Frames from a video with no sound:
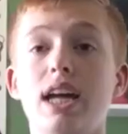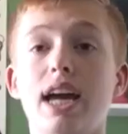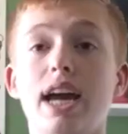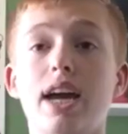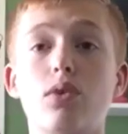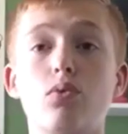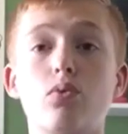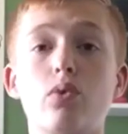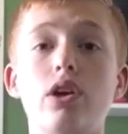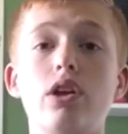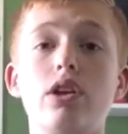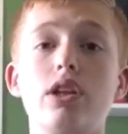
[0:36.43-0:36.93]

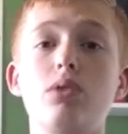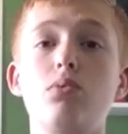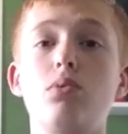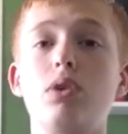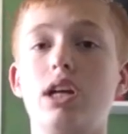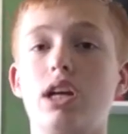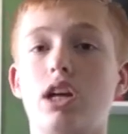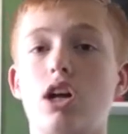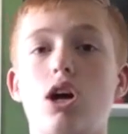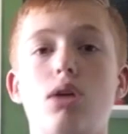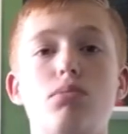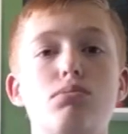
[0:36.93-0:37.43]
And really, when
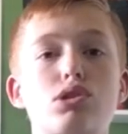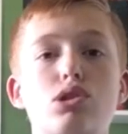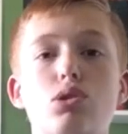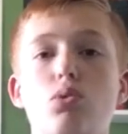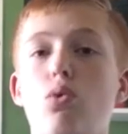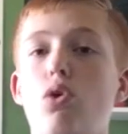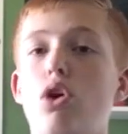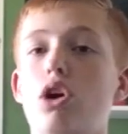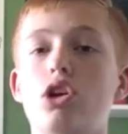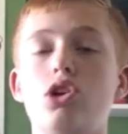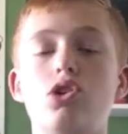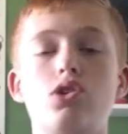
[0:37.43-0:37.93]
it comes to
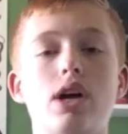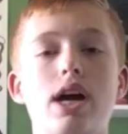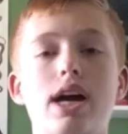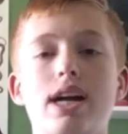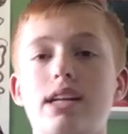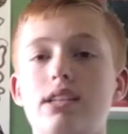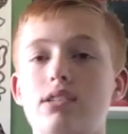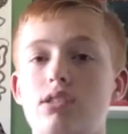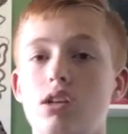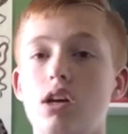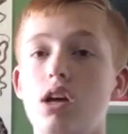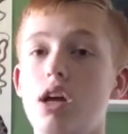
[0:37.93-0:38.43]
water
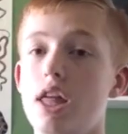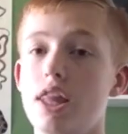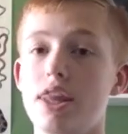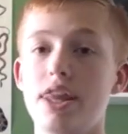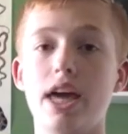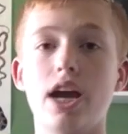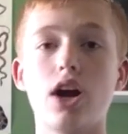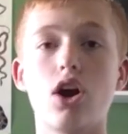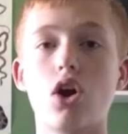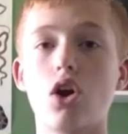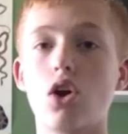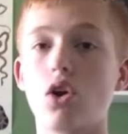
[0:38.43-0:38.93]
dragons, they
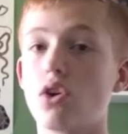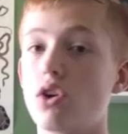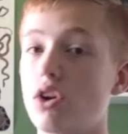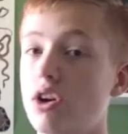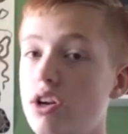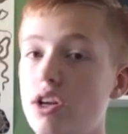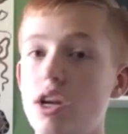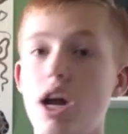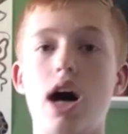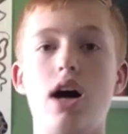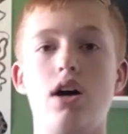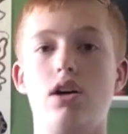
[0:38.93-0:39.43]
are
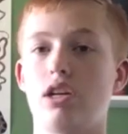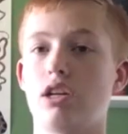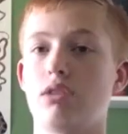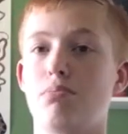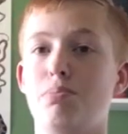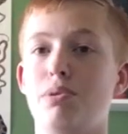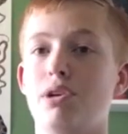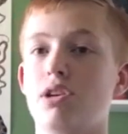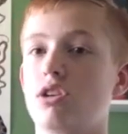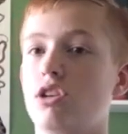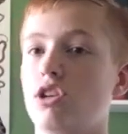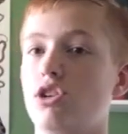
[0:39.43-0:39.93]
not like
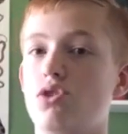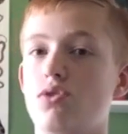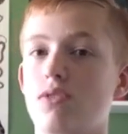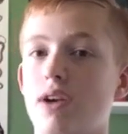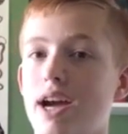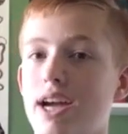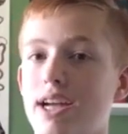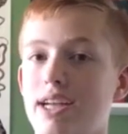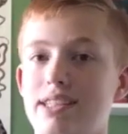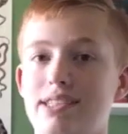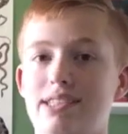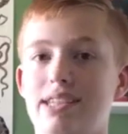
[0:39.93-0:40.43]
bearded
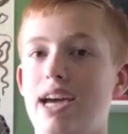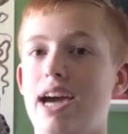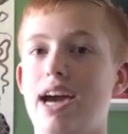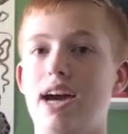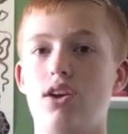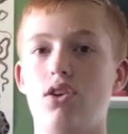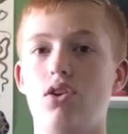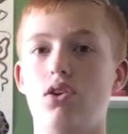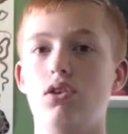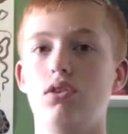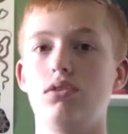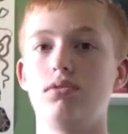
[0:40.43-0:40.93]
dragons at
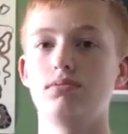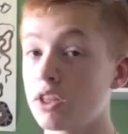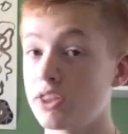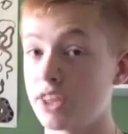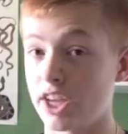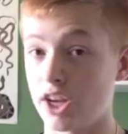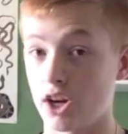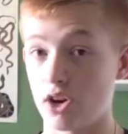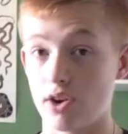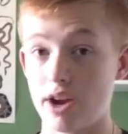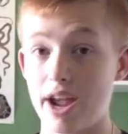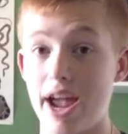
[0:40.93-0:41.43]
all.
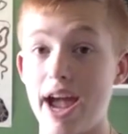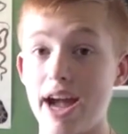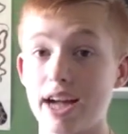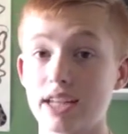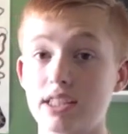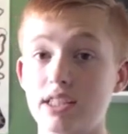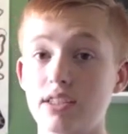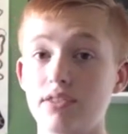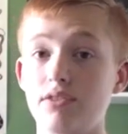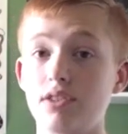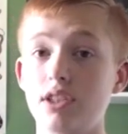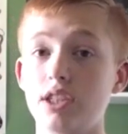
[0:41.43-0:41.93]
They are
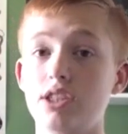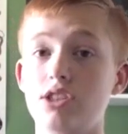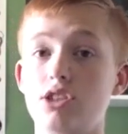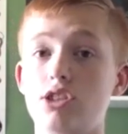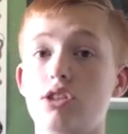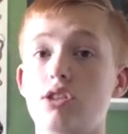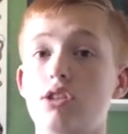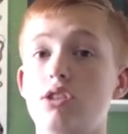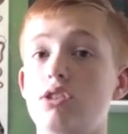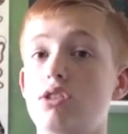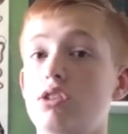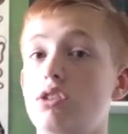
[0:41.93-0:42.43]
active
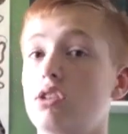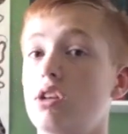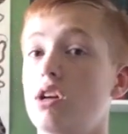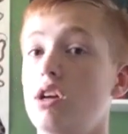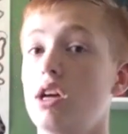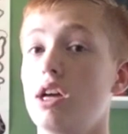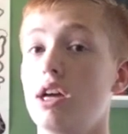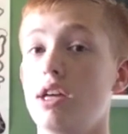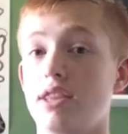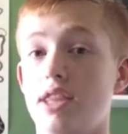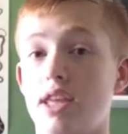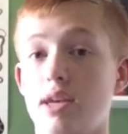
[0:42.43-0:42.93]
lizards.
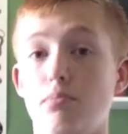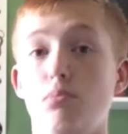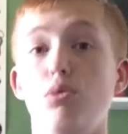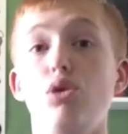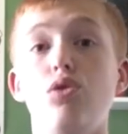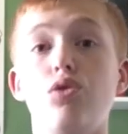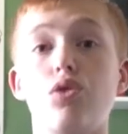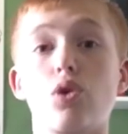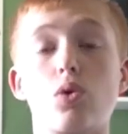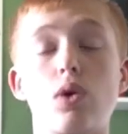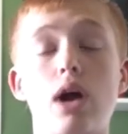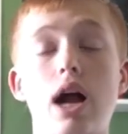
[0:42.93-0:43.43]
They
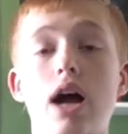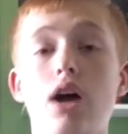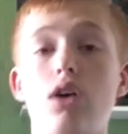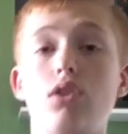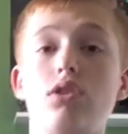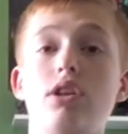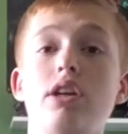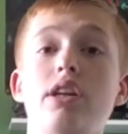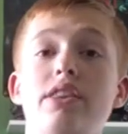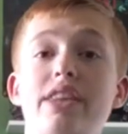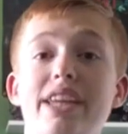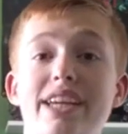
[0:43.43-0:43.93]
move
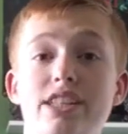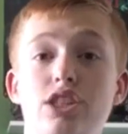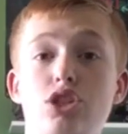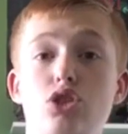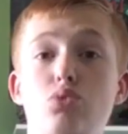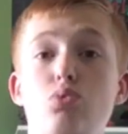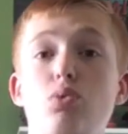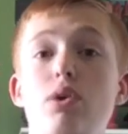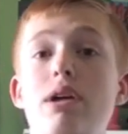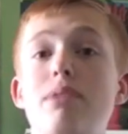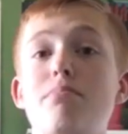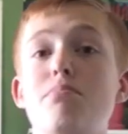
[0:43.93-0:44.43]
around, they
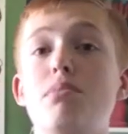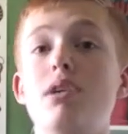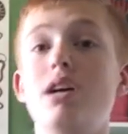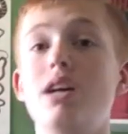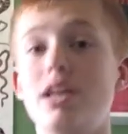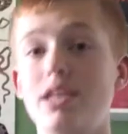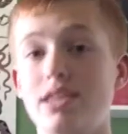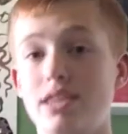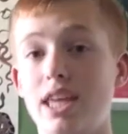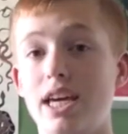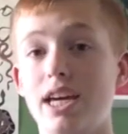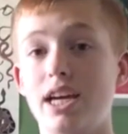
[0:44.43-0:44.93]
swim,
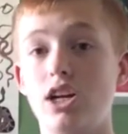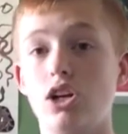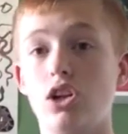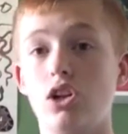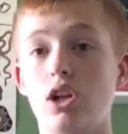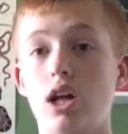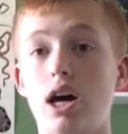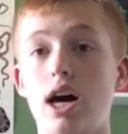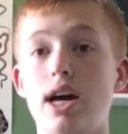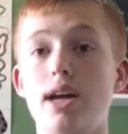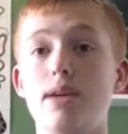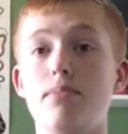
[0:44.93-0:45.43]
they
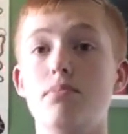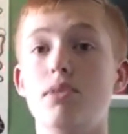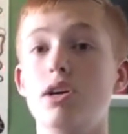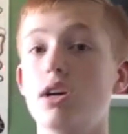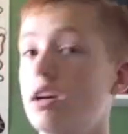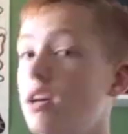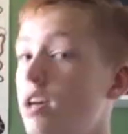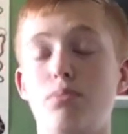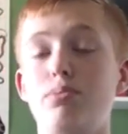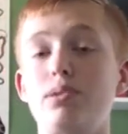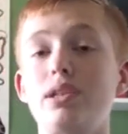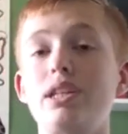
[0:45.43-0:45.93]
climb.
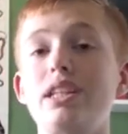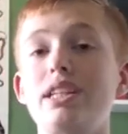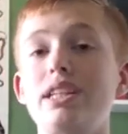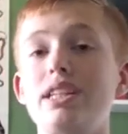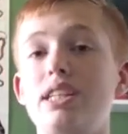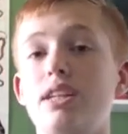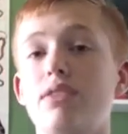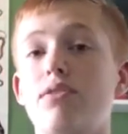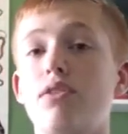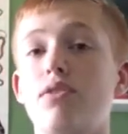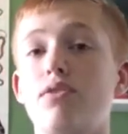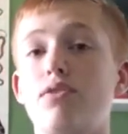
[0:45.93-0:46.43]
Completely
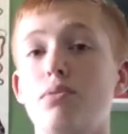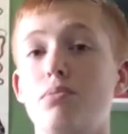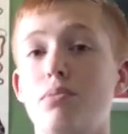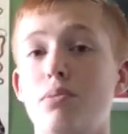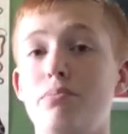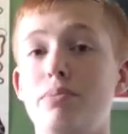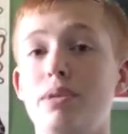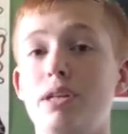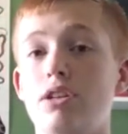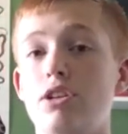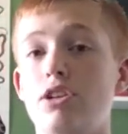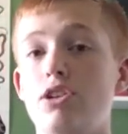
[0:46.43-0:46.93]
different from a
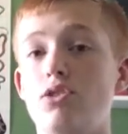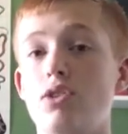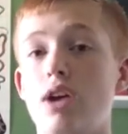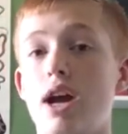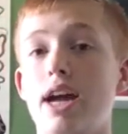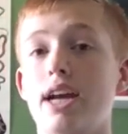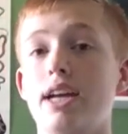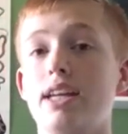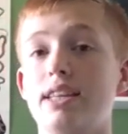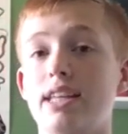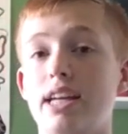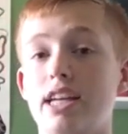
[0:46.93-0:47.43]
bearded
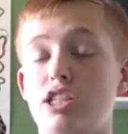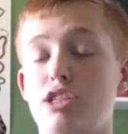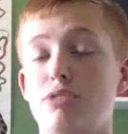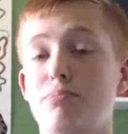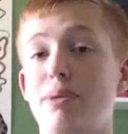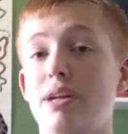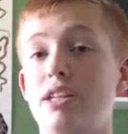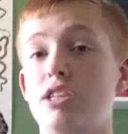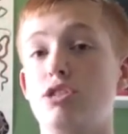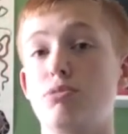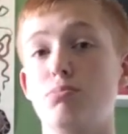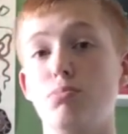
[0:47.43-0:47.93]
dragon that
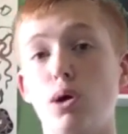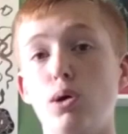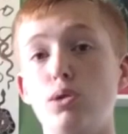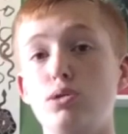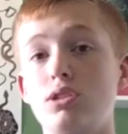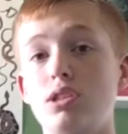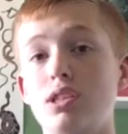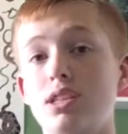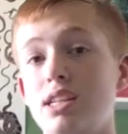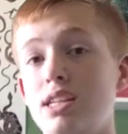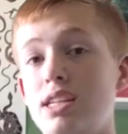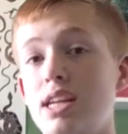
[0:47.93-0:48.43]
spends
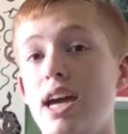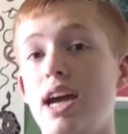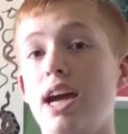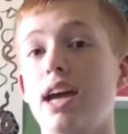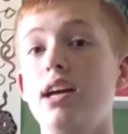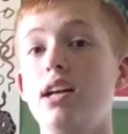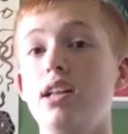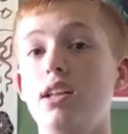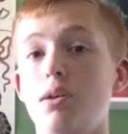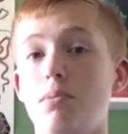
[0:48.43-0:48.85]
most of the day